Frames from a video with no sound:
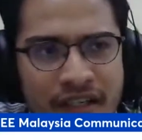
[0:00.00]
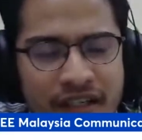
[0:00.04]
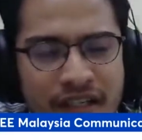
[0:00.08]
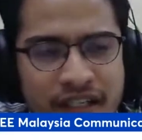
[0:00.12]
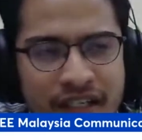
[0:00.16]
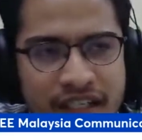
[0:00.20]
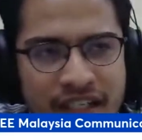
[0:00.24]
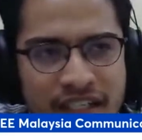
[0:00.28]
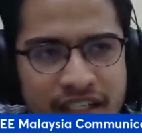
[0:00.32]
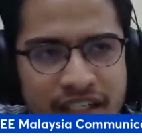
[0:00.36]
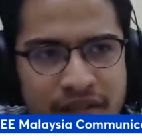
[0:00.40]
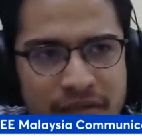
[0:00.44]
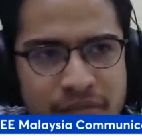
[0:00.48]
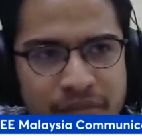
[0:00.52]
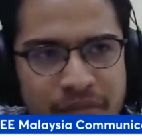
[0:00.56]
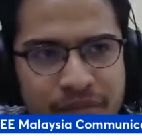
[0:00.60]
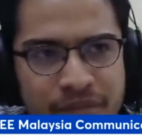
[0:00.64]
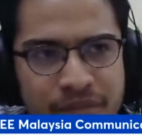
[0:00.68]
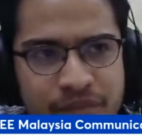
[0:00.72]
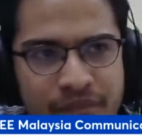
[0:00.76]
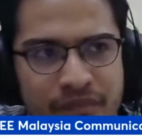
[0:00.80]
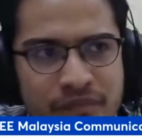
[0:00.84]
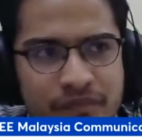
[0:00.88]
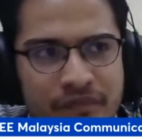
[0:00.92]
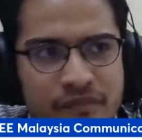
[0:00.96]

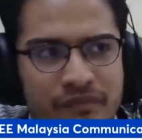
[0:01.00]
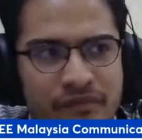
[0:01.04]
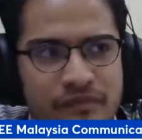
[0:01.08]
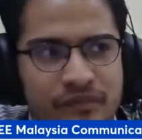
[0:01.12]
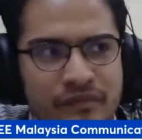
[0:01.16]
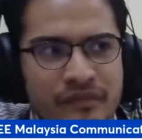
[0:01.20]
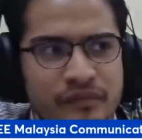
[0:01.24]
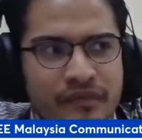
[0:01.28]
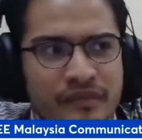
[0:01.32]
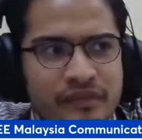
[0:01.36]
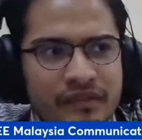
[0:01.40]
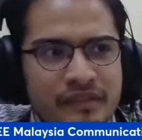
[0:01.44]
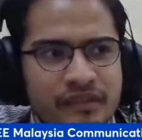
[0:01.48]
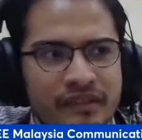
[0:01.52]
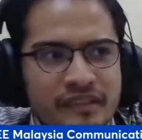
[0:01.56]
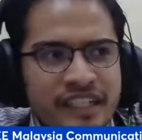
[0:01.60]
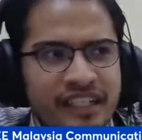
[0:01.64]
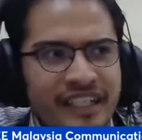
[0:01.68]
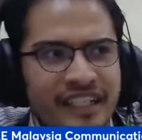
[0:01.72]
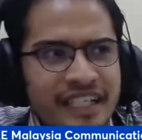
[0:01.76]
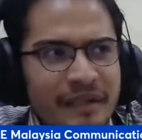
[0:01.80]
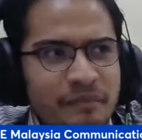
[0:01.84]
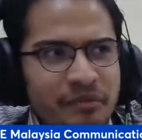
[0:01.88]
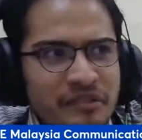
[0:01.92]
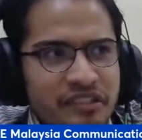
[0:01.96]
then
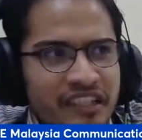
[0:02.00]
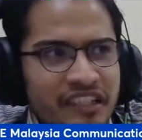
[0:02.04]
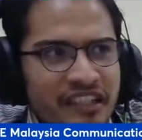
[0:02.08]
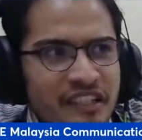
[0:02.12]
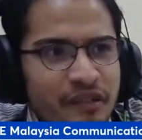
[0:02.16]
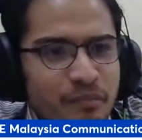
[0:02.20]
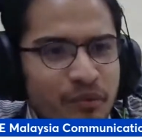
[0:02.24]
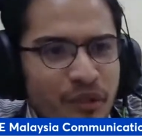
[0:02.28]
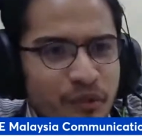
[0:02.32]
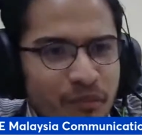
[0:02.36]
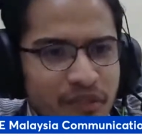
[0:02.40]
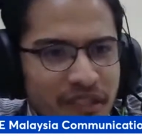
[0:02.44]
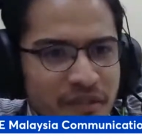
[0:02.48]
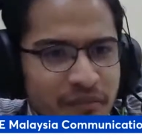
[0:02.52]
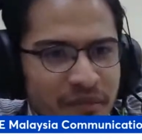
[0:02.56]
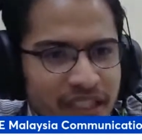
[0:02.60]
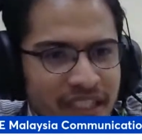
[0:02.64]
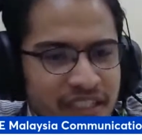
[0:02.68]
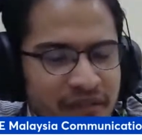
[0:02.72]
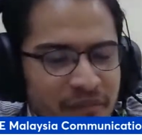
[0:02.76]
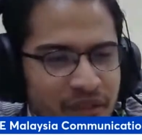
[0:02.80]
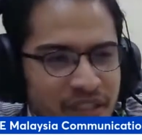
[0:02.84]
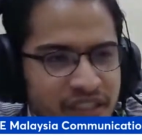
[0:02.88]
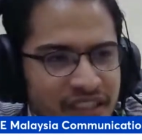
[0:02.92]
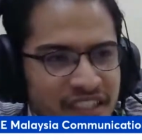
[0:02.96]
comes another problem,
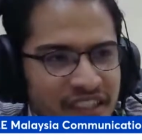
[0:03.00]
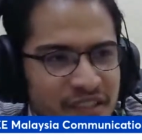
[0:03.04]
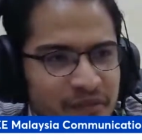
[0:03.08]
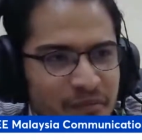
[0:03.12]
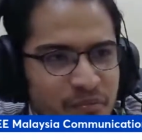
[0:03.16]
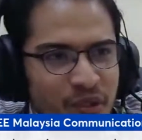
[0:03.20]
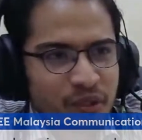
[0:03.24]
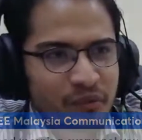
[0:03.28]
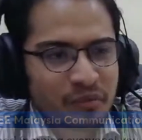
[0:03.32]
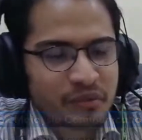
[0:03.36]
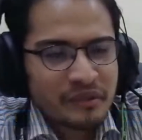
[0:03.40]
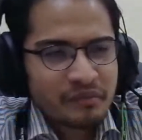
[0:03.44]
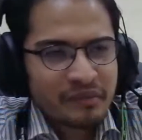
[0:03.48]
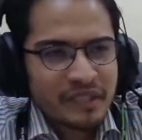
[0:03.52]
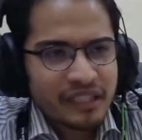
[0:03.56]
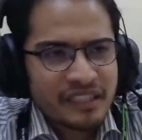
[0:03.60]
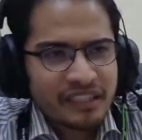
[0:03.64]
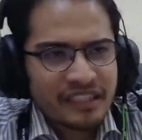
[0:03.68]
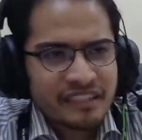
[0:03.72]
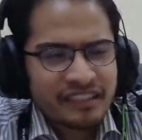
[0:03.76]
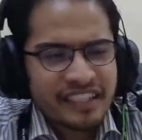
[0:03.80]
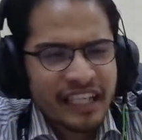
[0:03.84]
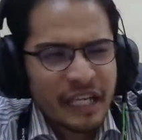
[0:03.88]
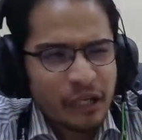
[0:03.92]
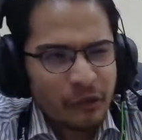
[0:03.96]
kan? Another problem that
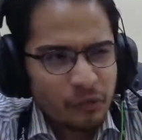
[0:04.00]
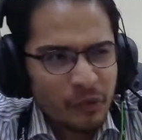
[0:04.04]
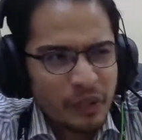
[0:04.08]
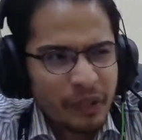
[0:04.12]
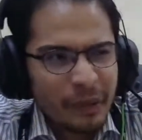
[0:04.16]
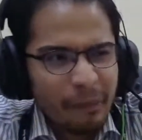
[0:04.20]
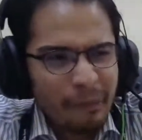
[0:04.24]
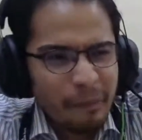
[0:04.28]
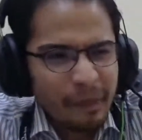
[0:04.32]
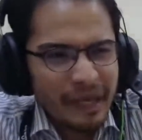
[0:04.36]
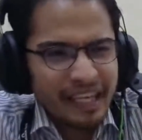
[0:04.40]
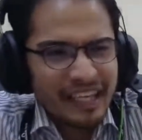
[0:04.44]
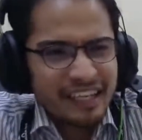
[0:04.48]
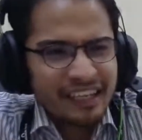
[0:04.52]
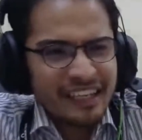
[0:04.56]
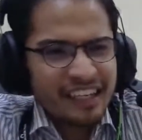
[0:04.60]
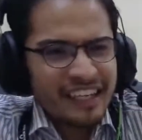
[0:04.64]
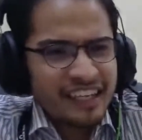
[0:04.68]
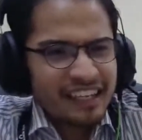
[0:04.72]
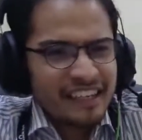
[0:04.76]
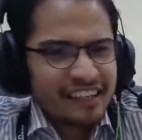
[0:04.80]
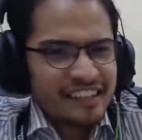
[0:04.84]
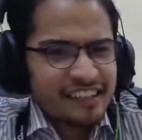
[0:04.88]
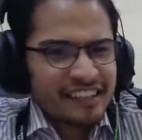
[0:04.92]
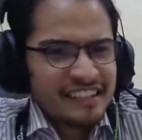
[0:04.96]
is, can we make
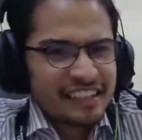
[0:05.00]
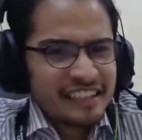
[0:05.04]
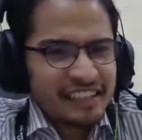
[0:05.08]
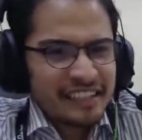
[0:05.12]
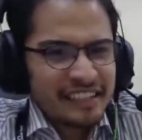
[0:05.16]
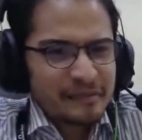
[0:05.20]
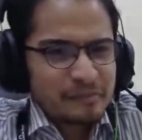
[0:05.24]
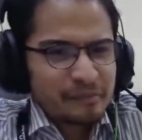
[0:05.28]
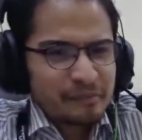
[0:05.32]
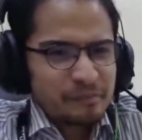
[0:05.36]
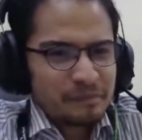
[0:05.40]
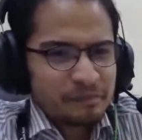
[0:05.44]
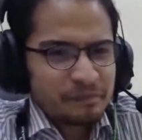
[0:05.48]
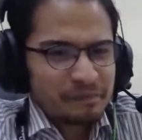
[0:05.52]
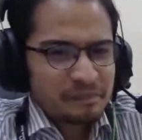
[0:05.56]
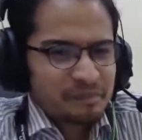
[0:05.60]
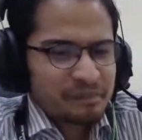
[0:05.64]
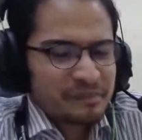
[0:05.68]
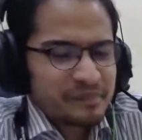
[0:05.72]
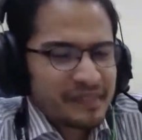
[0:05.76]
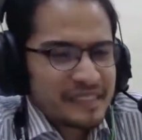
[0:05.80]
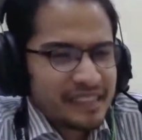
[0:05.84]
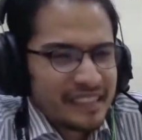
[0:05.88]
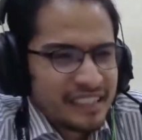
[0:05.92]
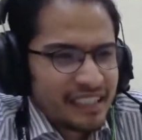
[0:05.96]
it
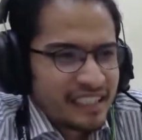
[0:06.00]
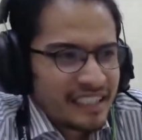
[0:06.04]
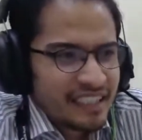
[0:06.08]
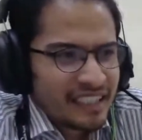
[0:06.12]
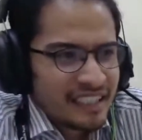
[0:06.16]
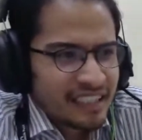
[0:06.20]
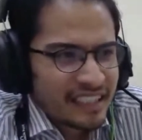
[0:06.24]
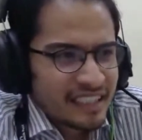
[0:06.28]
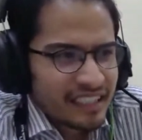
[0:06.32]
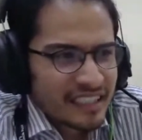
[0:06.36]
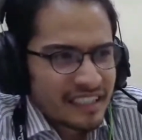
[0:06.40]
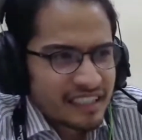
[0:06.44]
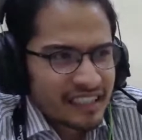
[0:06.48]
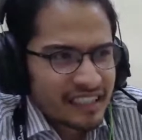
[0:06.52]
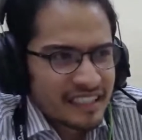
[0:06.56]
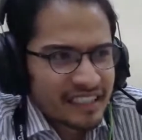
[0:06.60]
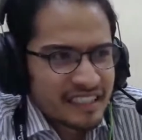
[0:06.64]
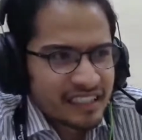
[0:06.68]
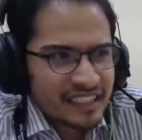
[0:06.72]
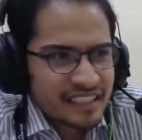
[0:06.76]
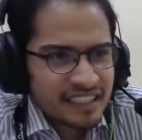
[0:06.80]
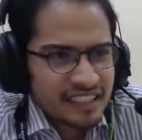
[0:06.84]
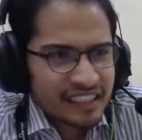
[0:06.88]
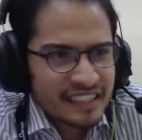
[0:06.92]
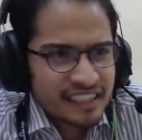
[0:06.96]

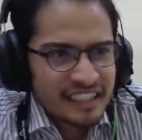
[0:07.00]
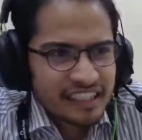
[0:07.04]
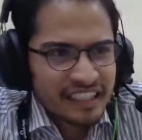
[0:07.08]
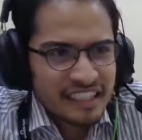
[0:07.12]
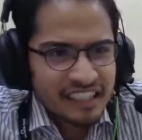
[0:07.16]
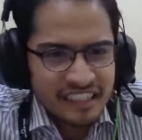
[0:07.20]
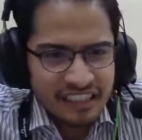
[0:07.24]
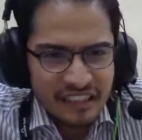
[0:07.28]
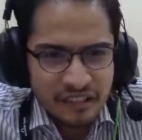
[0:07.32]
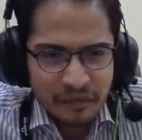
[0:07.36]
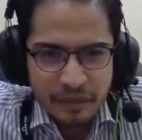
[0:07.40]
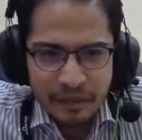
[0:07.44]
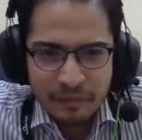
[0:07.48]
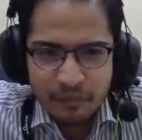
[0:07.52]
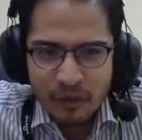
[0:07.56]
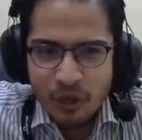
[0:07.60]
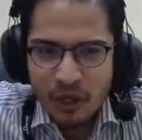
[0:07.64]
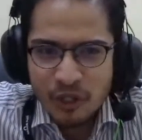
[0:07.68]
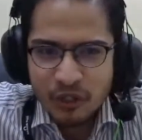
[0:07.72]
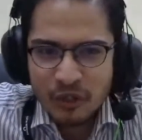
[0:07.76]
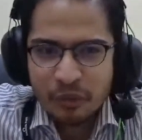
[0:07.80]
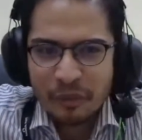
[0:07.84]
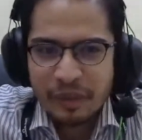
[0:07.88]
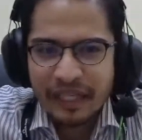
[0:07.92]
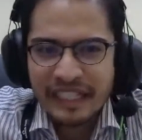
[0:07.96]
a little bit more
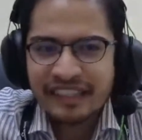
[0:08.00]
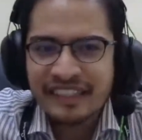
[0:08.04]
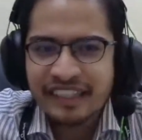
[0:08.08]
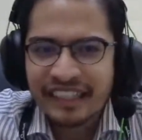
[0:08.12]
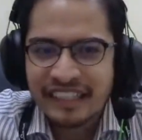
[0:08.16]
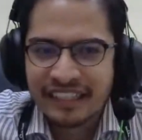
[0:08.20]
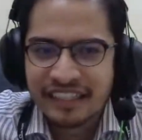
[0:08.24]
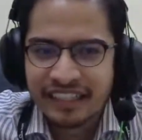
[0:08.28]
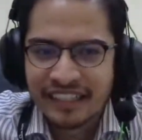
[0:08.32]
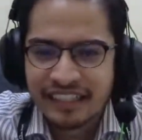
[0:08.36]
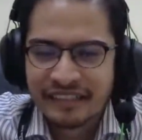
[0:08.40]
automated?